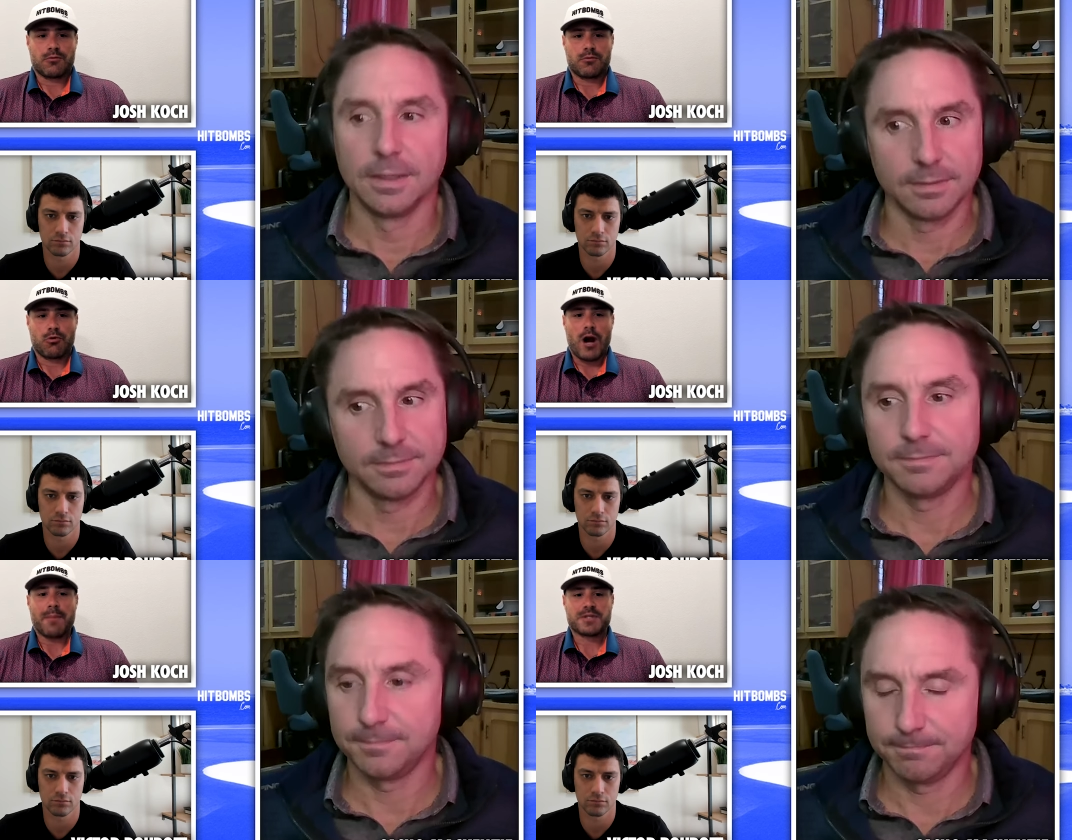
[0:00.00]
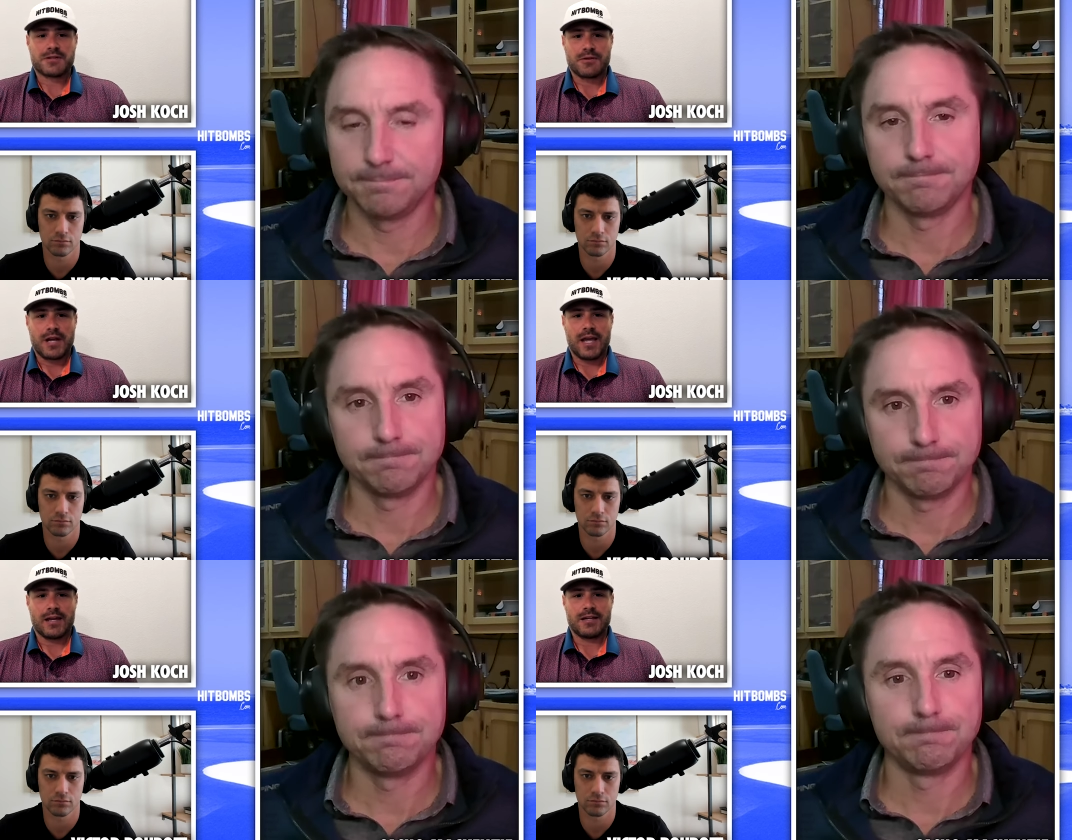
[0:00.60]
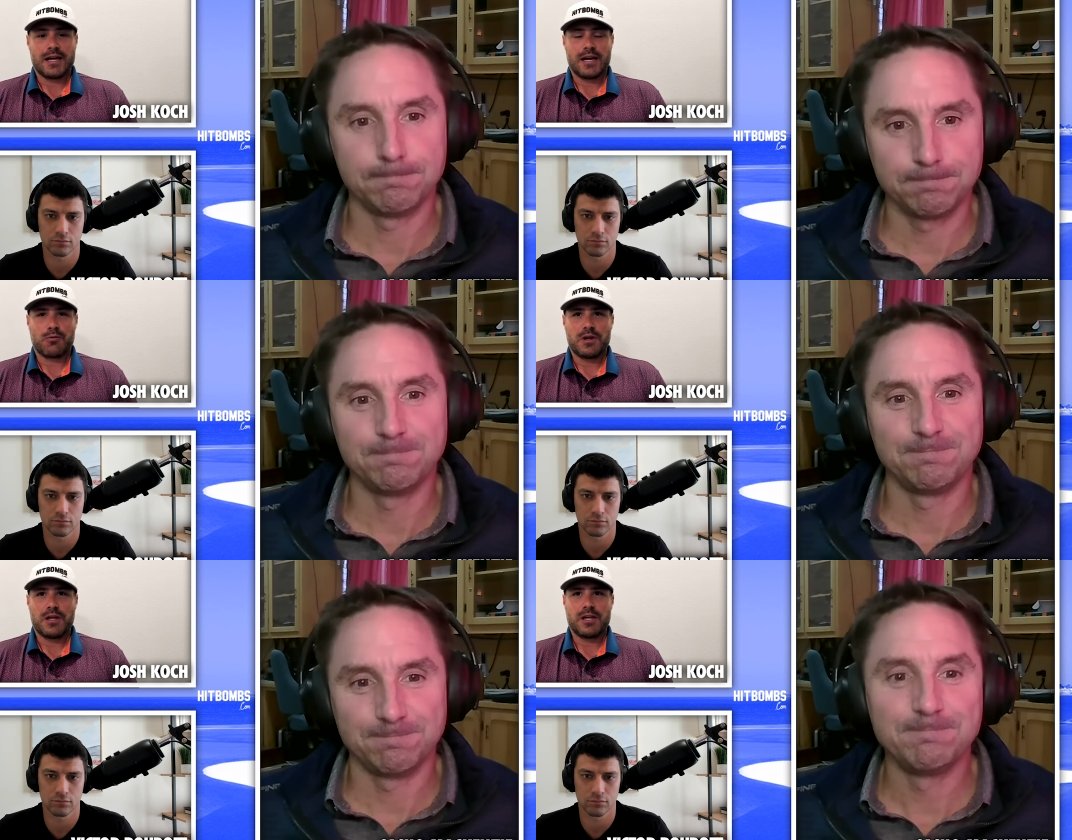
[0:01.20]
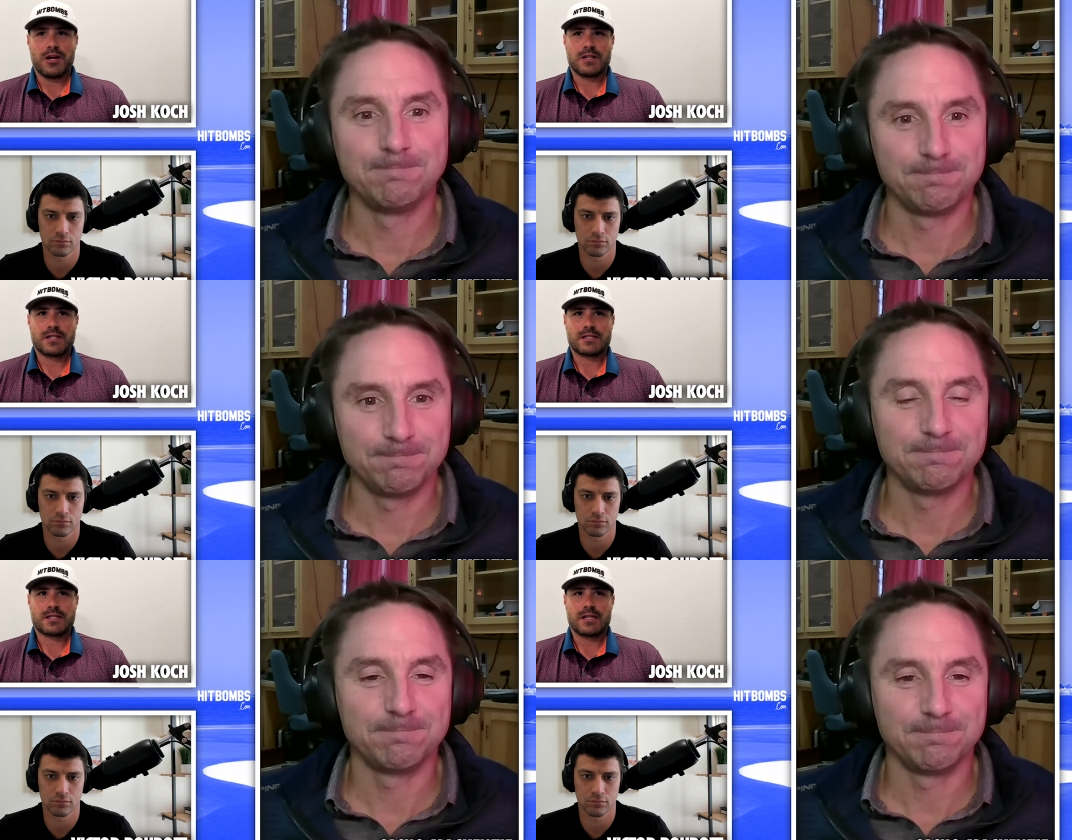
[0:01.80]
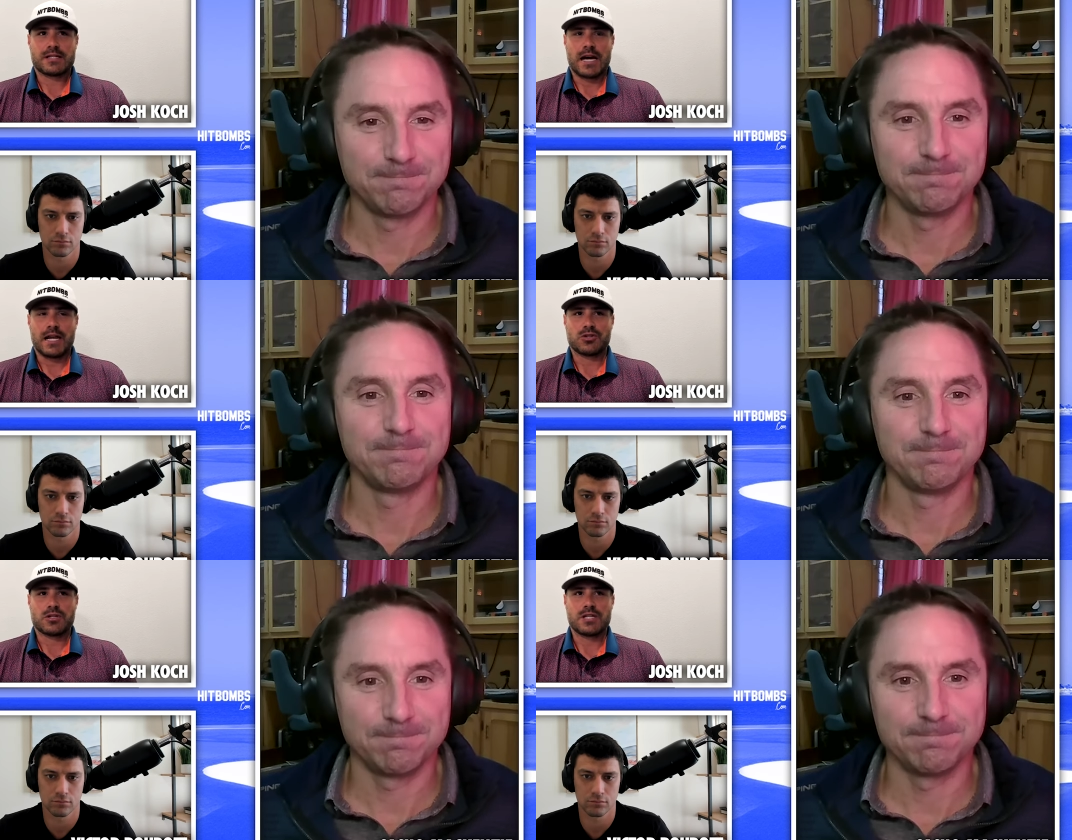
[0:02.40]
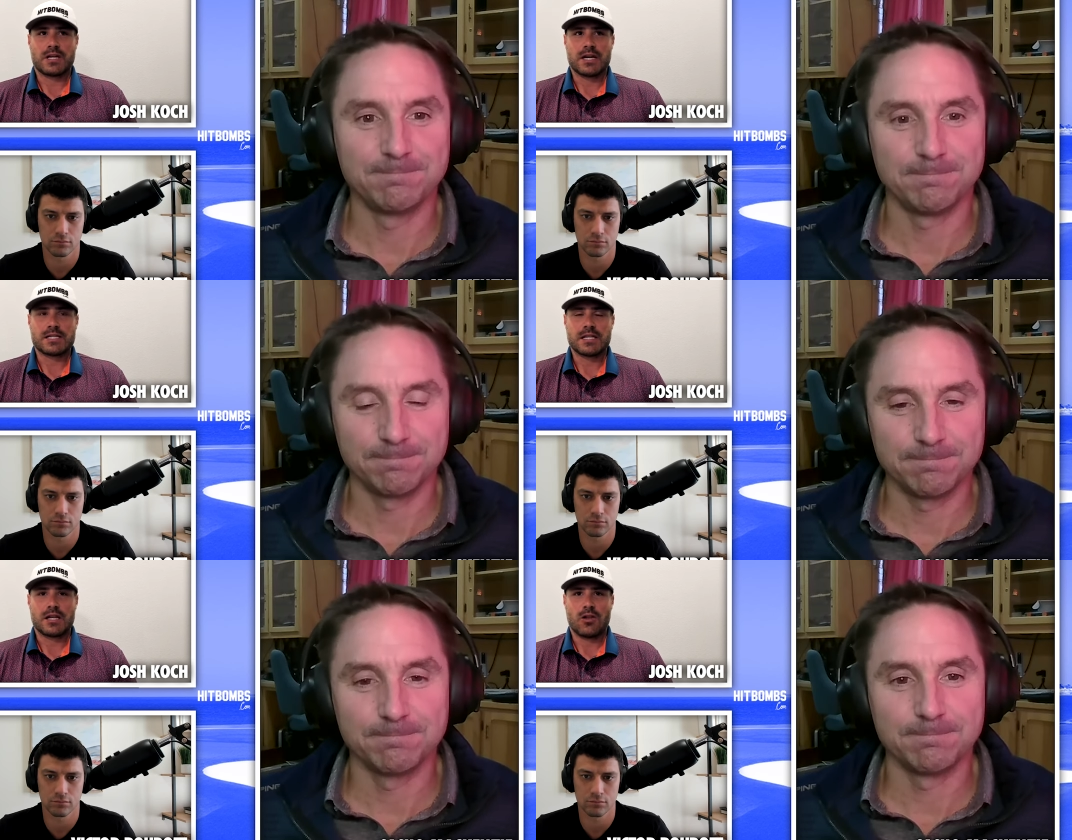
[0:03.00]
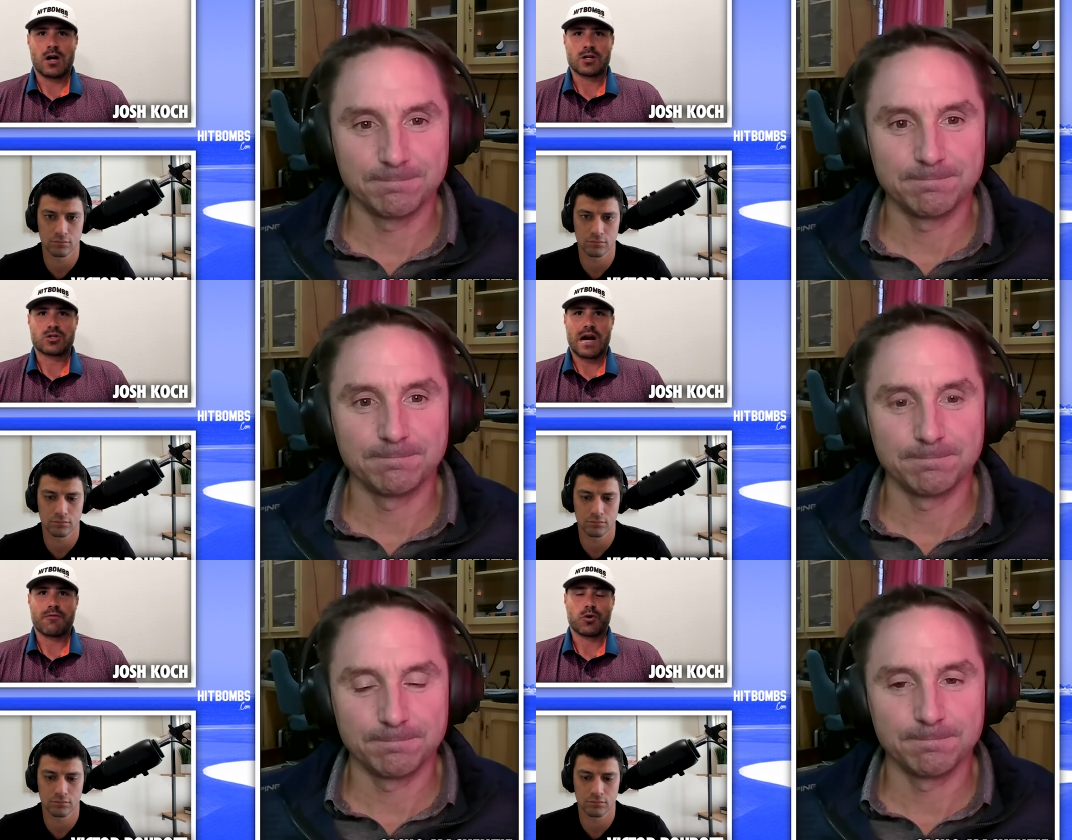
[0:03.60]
Speaker 1: reps, and uh, we, you know it, it's it's kind of interesting because in the long drive